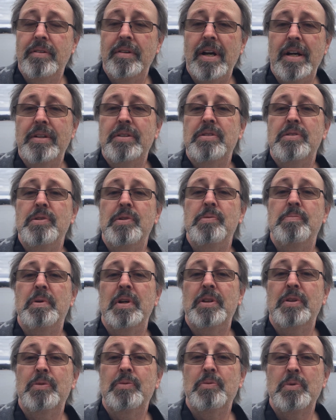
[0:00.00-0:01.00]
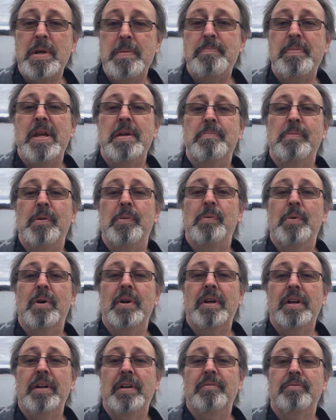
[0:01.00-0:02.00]
not two, but three people
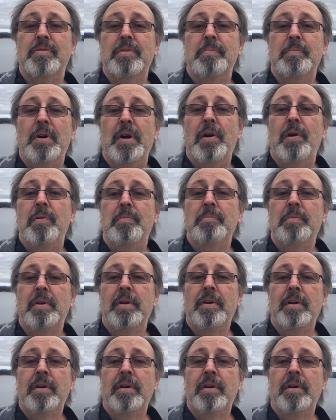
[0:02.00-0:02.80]
working from home.